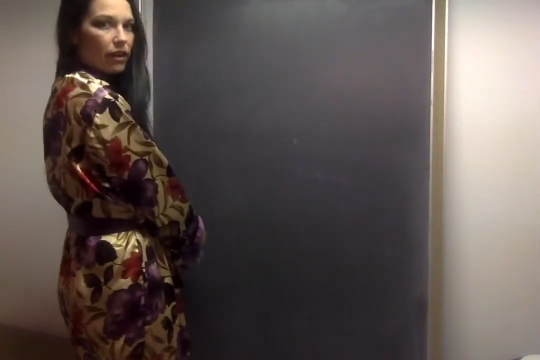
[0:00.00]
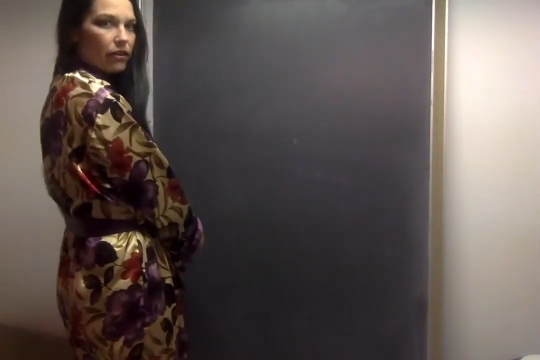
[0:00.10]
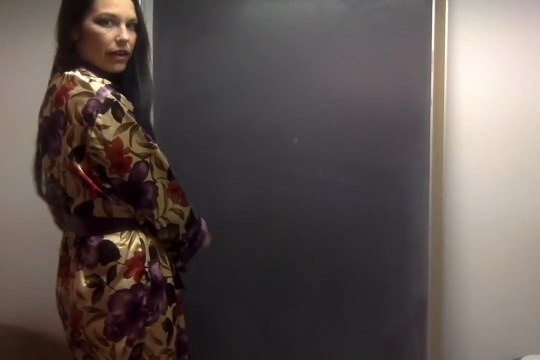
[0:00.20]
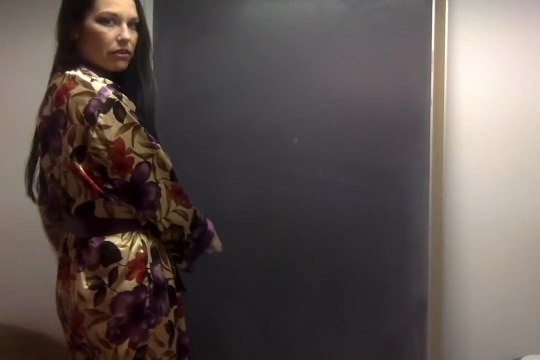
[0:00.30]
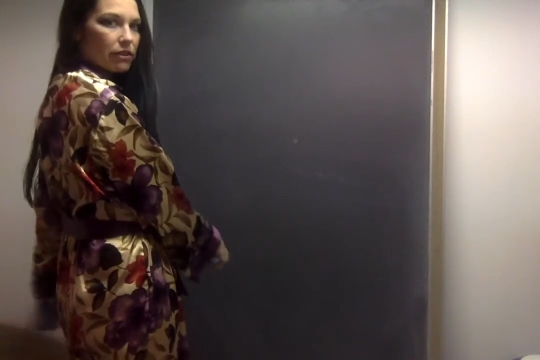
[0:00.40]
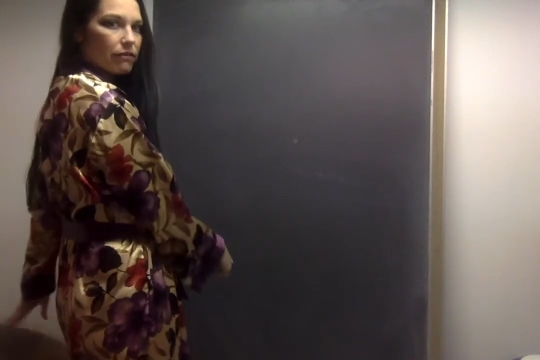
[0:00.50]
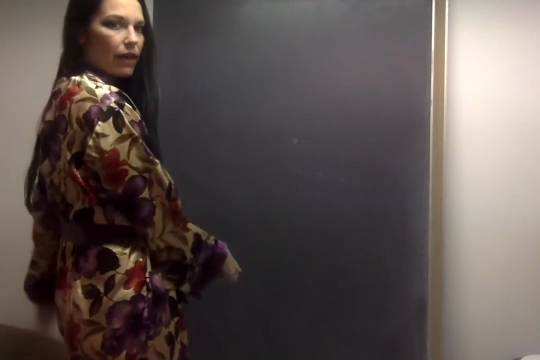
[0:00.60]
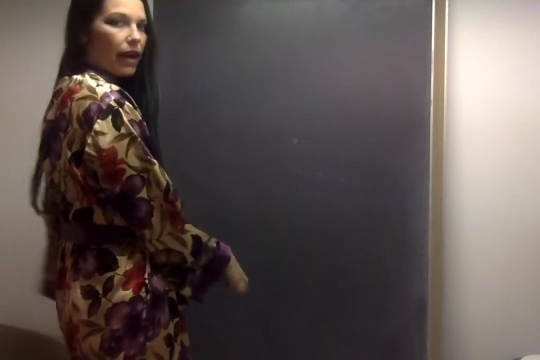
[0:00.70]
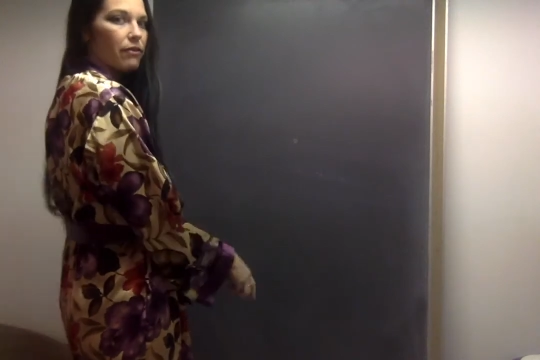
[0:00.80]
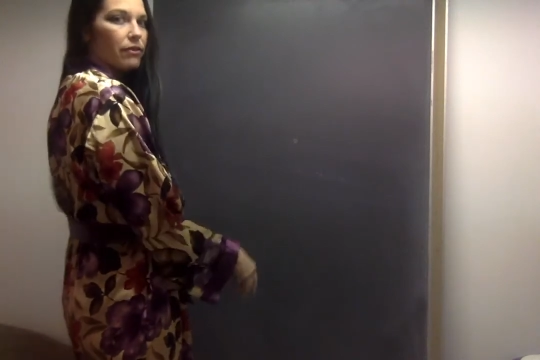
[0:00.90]
greater than
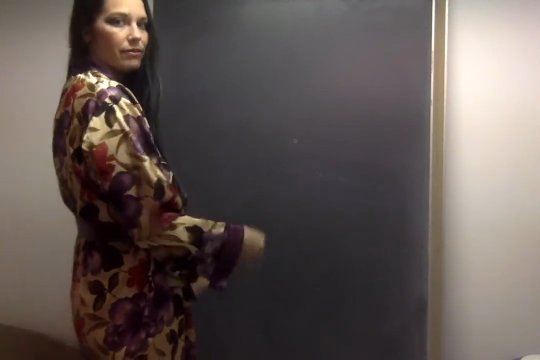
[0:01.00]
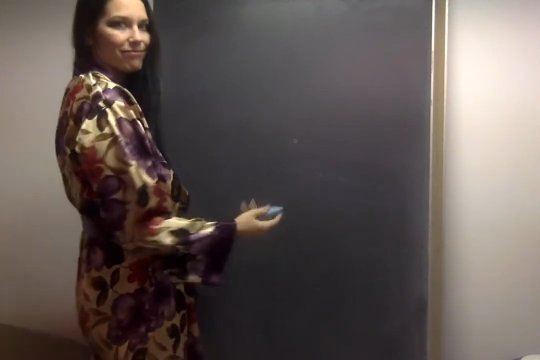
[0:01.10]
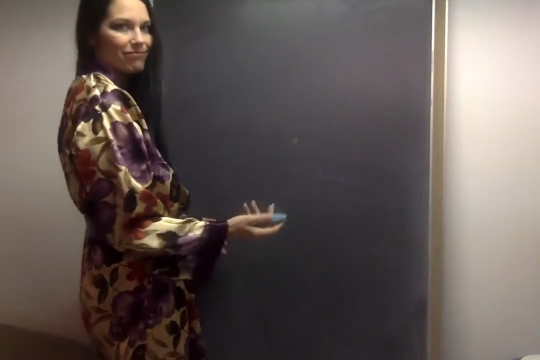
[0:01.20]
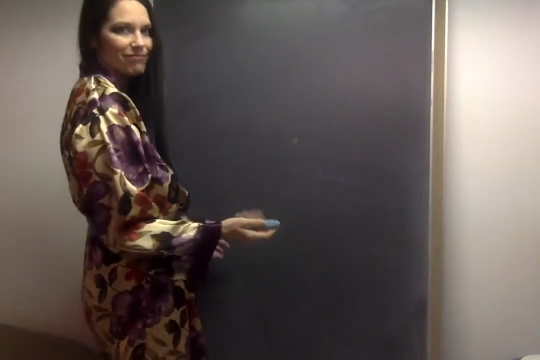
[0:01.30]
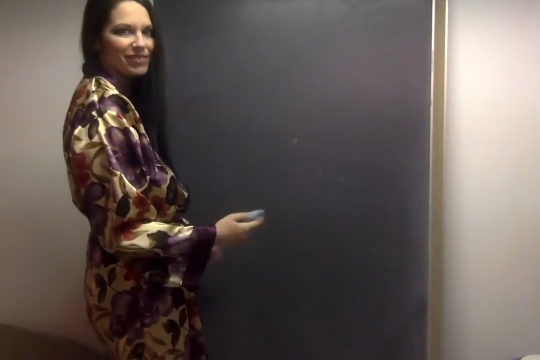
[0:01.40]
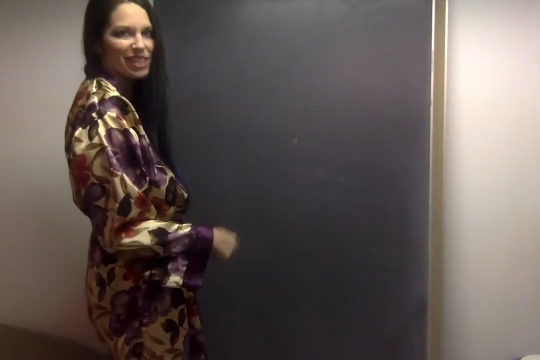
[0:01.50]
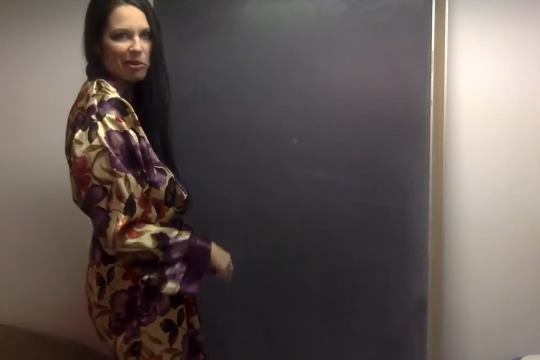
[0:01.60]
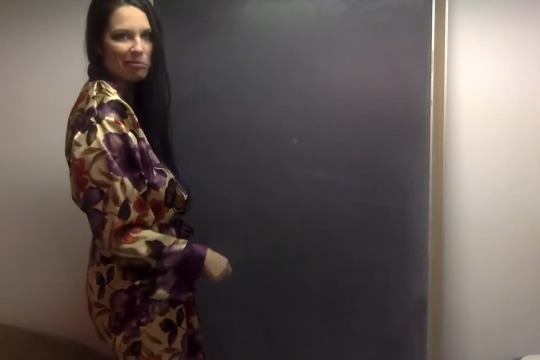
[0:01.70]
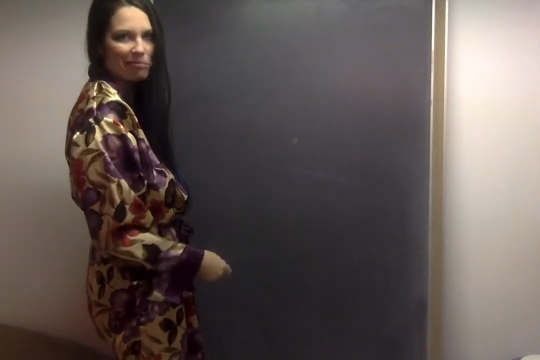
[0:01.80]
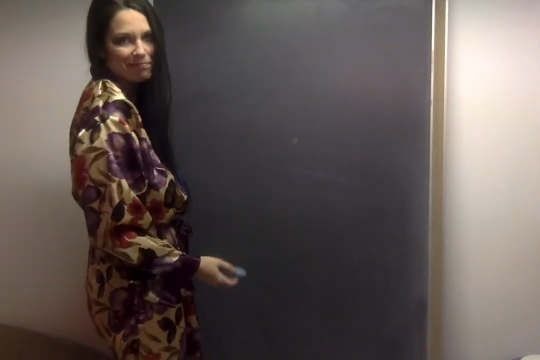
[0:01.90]
5, so
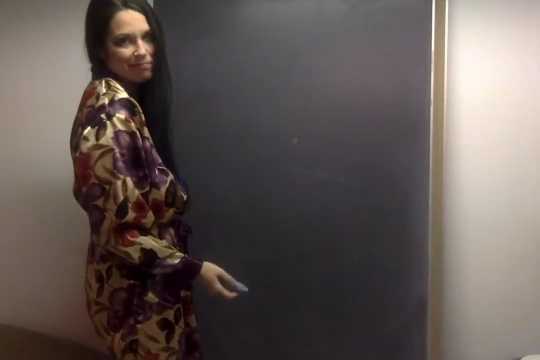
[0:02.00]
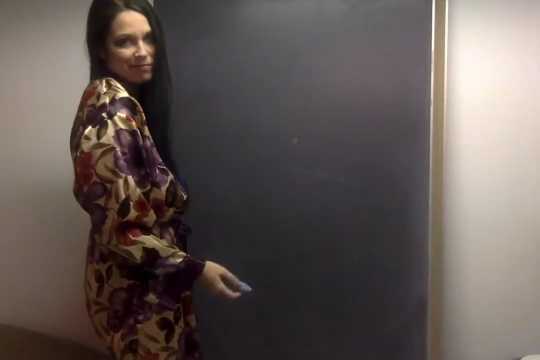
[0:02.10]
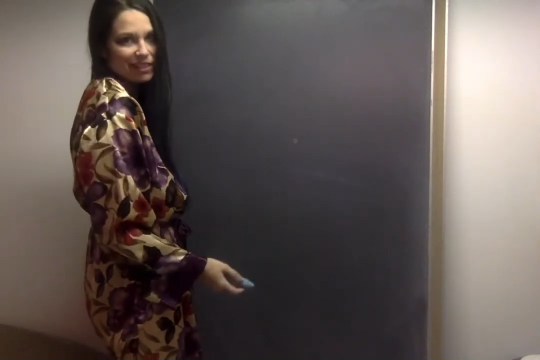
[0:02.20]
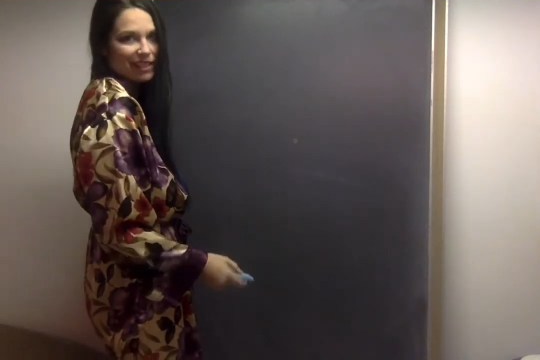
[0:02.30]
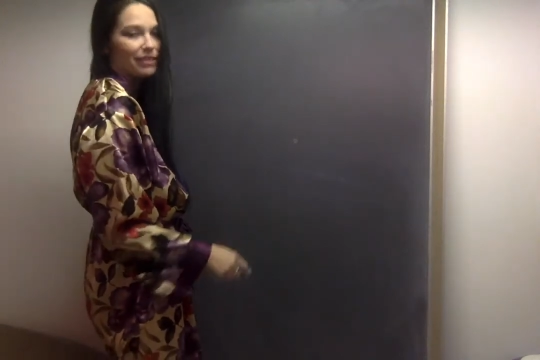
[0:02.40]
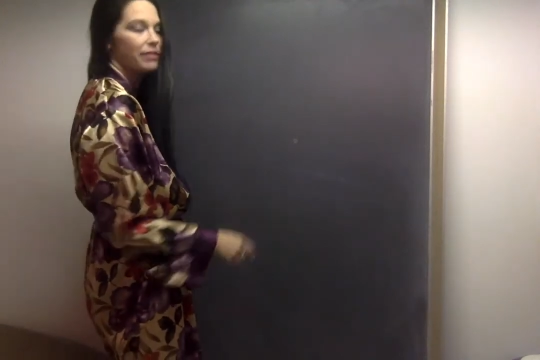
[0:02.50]
6.